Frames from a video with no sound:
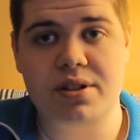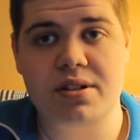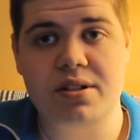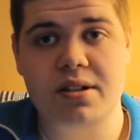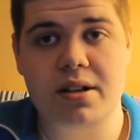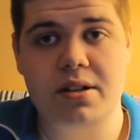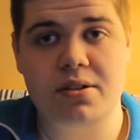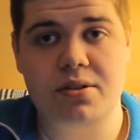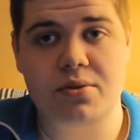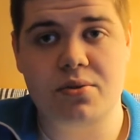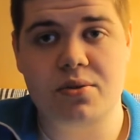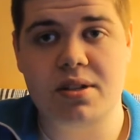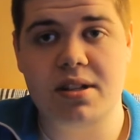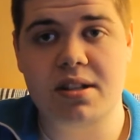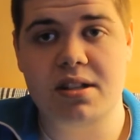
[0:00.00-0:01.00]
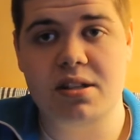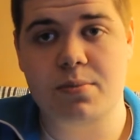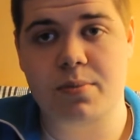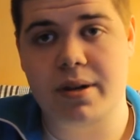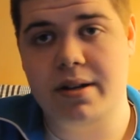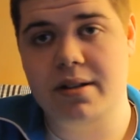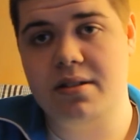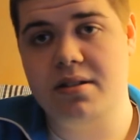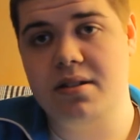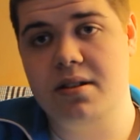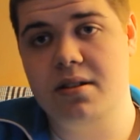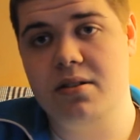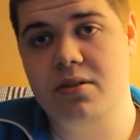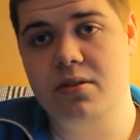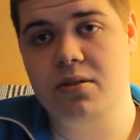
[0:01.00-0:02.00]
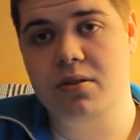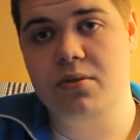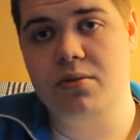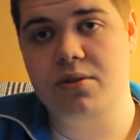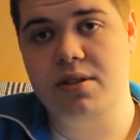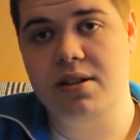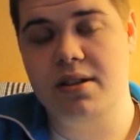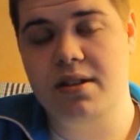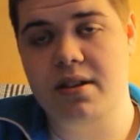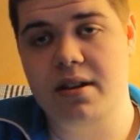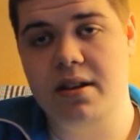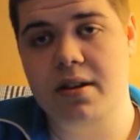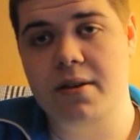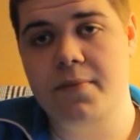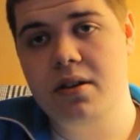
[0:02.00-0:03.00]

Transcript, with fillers: it's nice to see the specs and you know see the